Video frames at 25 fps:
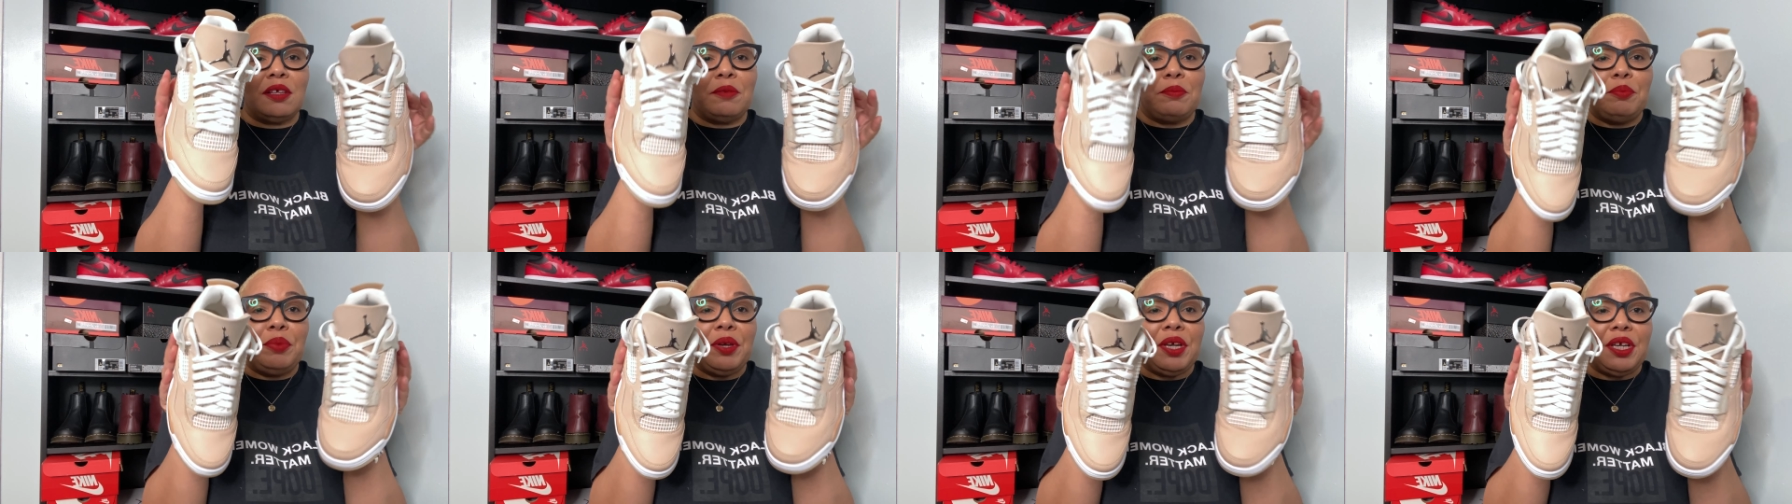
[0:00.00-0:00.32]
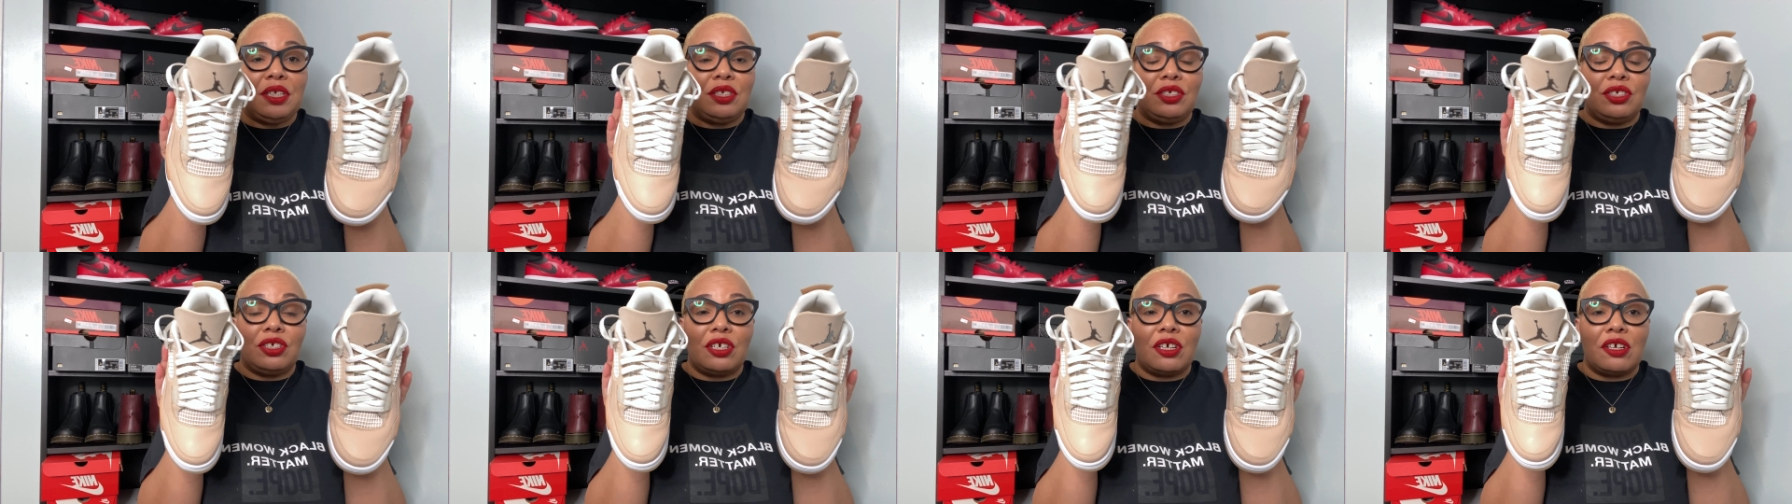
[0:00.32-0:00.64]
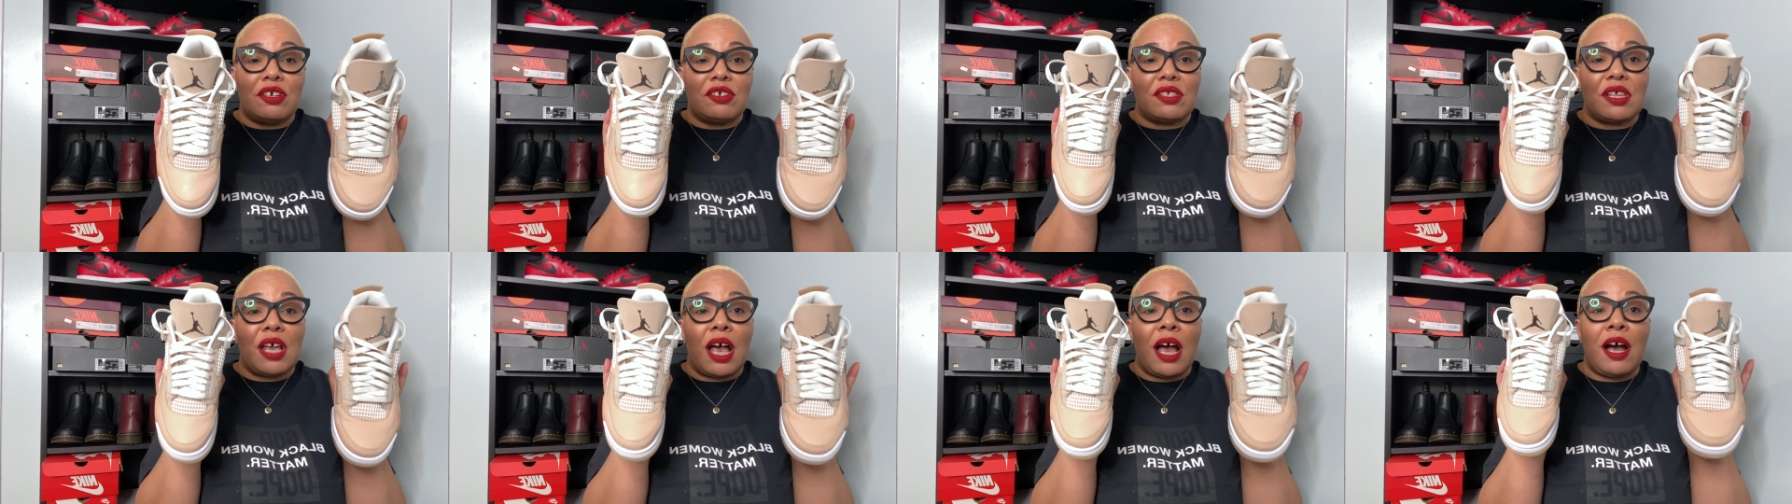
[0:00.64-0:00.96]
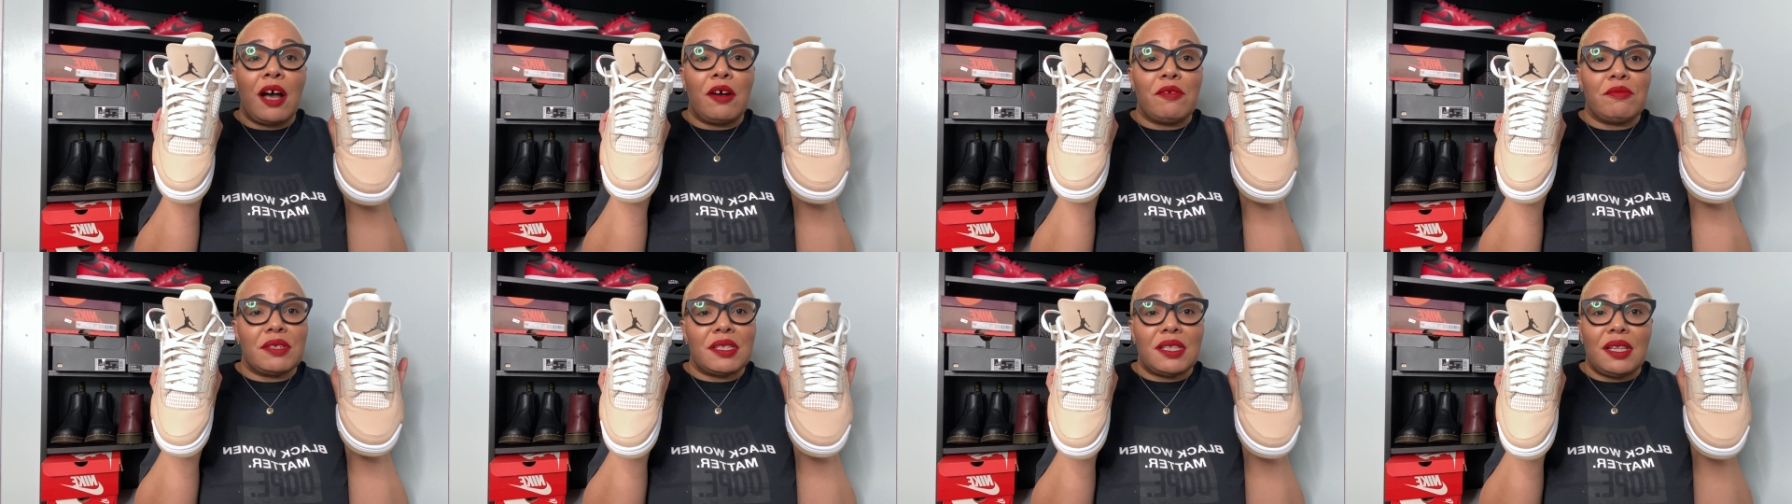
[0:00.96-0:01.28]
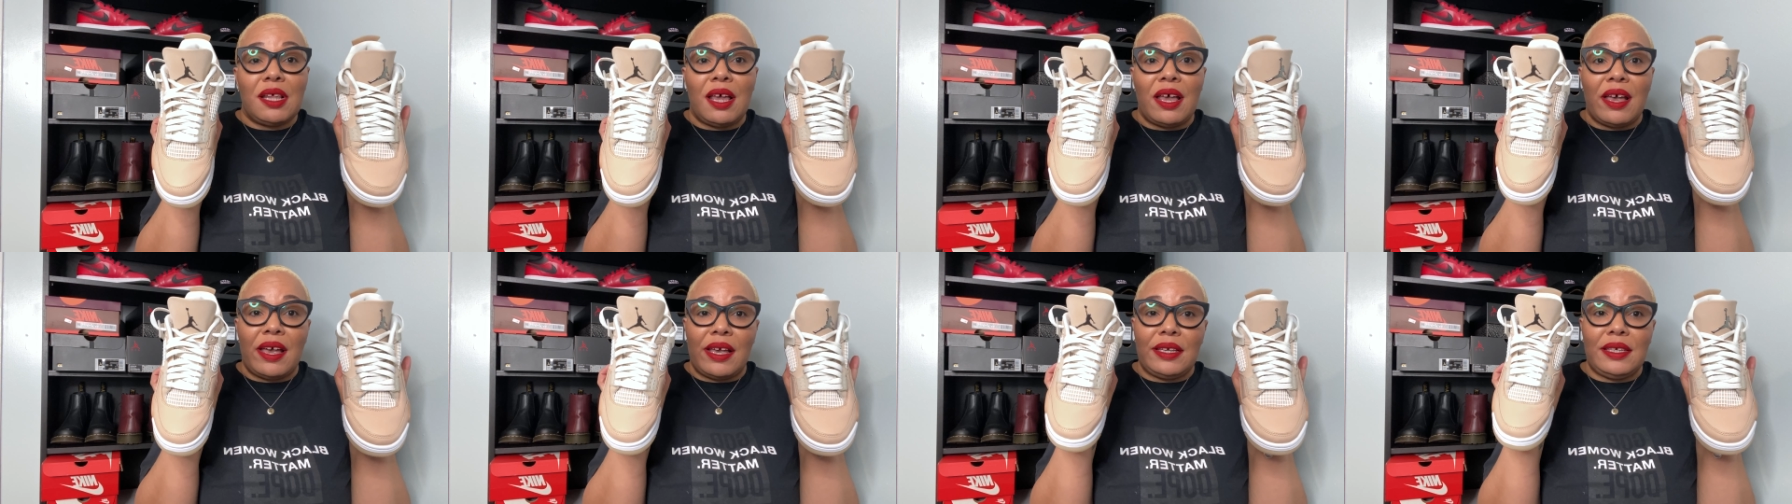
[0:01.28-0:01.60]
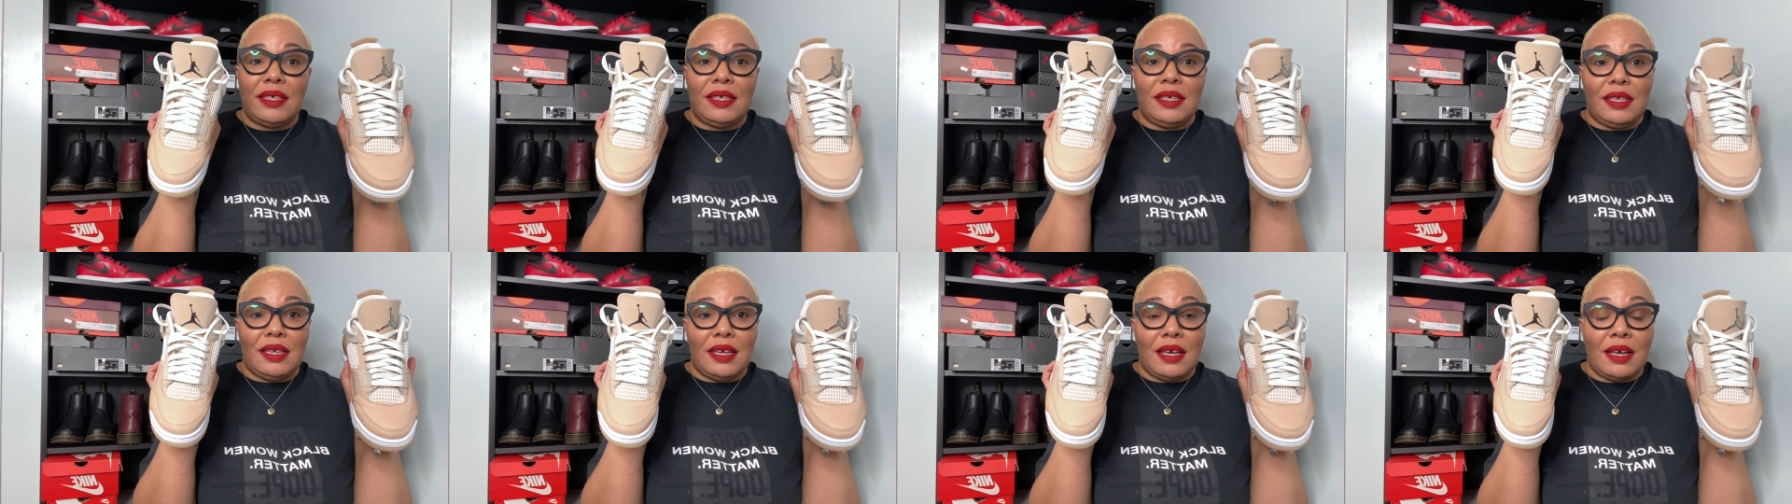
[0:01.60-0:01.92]
pictures, I was like,
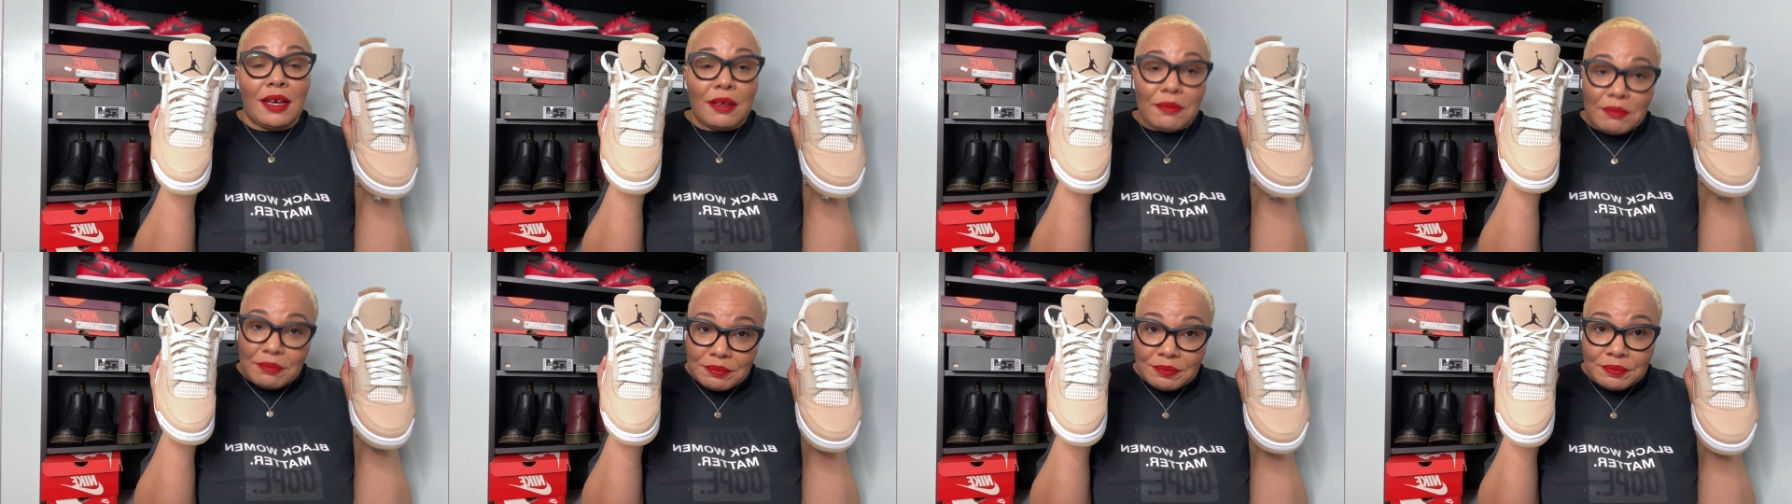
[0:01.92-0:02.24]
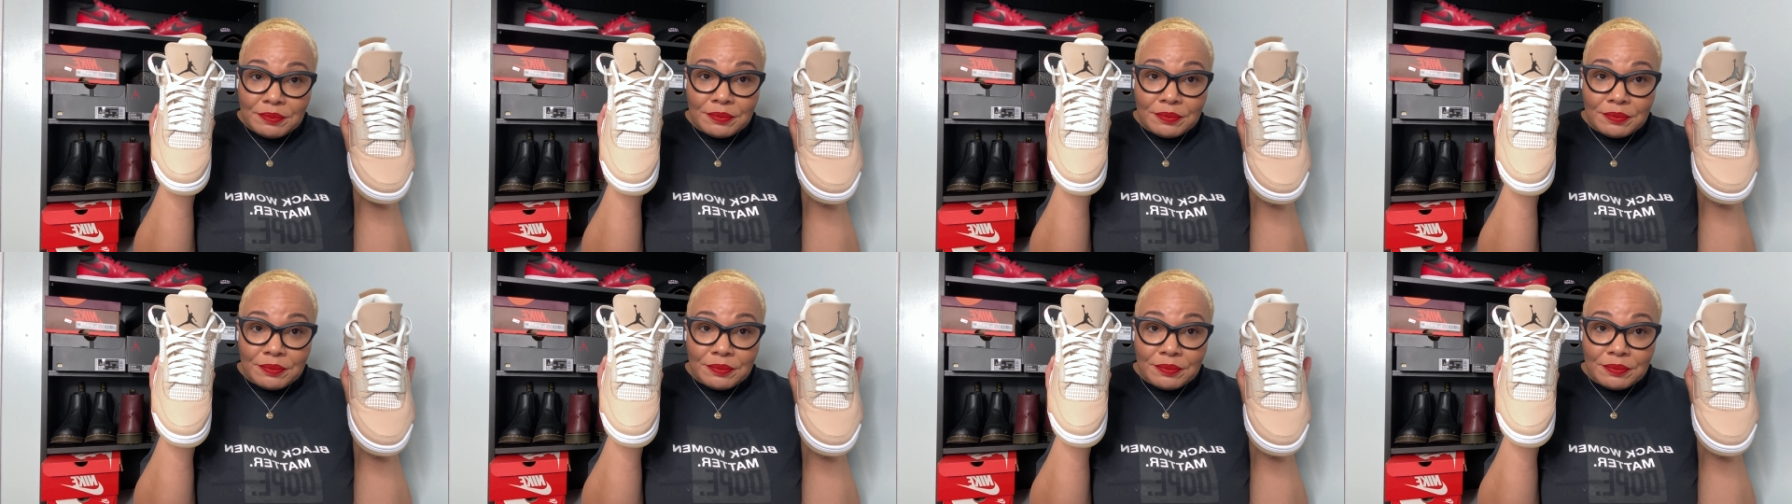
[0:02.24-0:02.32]
yep,